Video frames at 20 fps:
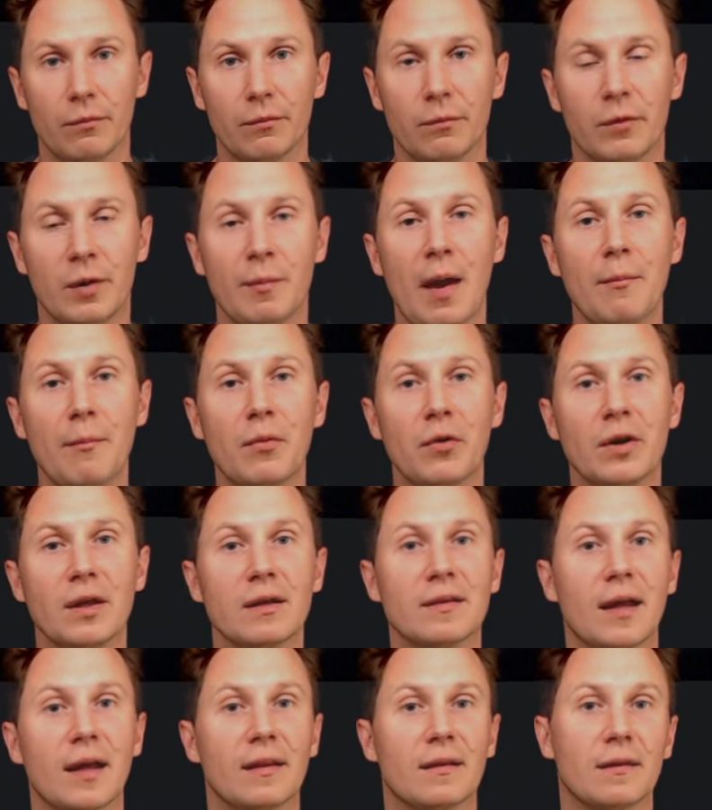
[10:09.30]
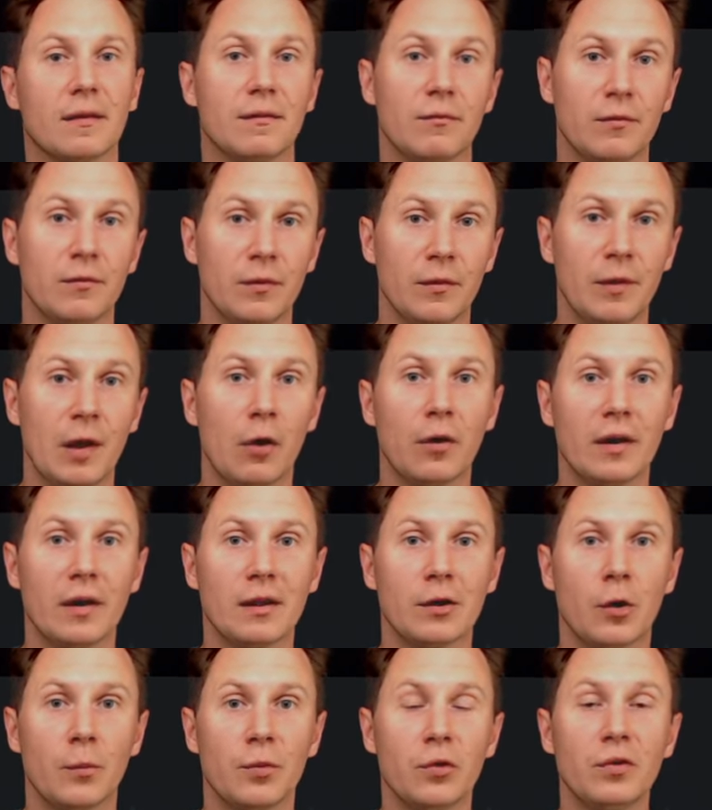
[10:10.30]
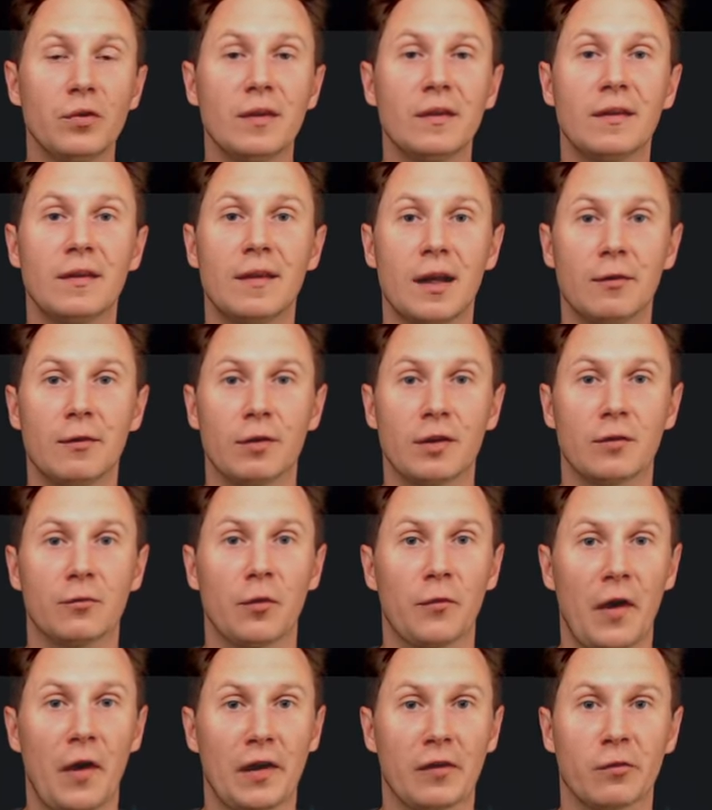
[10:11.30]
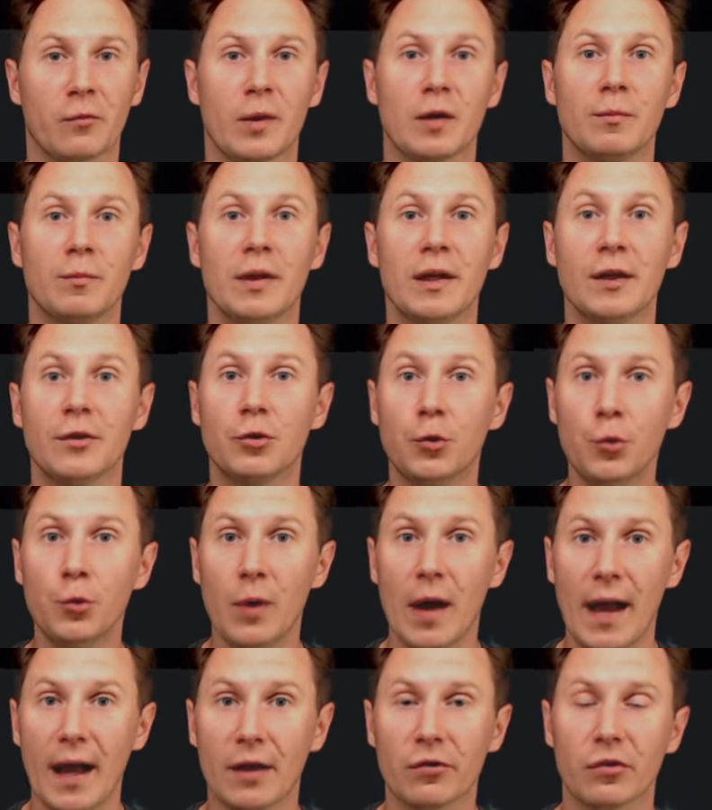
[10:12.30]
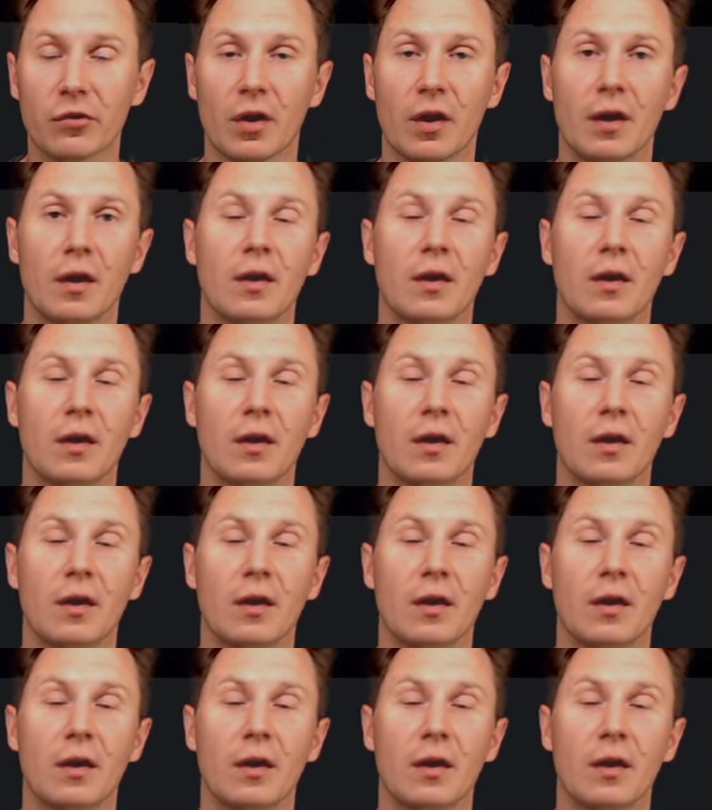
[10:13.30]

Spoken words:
remembering that we already computed the derivative of x squared being 2x.